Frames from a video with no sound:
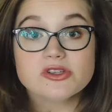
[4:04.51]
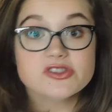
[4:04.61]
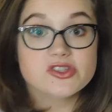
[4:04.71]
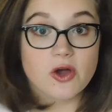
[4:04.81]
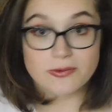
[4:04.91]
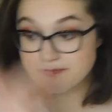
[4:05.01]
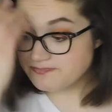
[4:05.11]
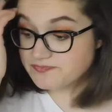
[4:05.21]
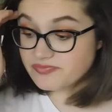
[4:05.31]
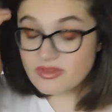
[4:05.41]
So
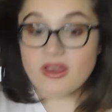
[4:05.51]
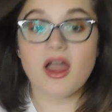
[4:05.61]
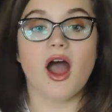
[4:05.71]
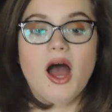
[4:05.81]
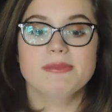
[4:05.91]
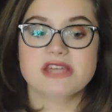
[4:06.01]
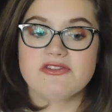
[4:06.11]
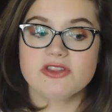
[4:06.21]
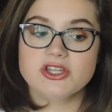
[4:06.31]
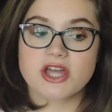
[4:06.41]

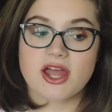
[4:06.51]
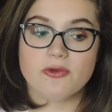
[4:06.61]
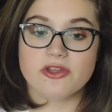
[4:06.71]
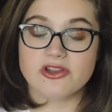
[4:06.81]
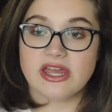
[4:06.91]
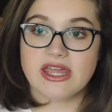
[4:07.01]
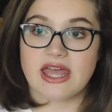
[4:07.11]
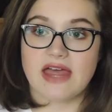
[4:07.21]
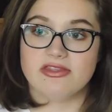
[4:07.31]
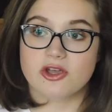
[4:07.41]
definitely check out the link
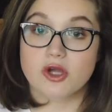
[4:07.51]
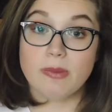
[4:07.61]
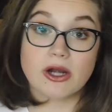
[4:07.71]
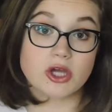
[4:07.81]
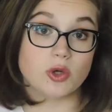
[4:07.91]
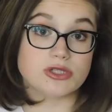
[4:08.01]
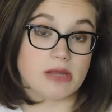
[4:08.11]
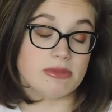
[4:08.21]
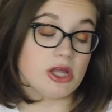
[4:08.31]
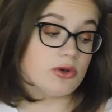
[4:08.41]
and the coupon code
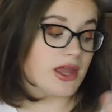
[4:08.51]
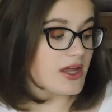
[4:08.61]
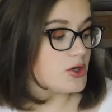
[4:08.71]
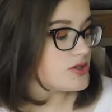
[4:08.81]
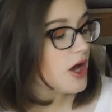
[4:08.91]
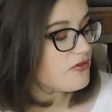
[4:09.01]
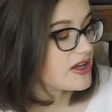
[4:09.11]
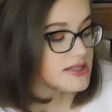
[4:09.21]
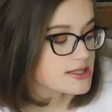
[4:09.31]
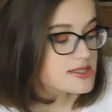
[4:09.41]
down below to get yourself
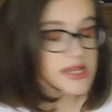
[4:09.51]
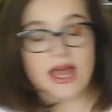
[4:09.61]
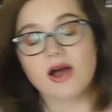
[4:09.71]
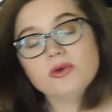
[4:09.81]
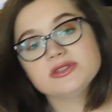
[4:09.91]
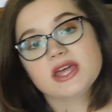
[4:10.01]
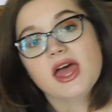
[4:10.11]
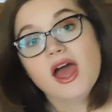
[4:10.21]
a discount,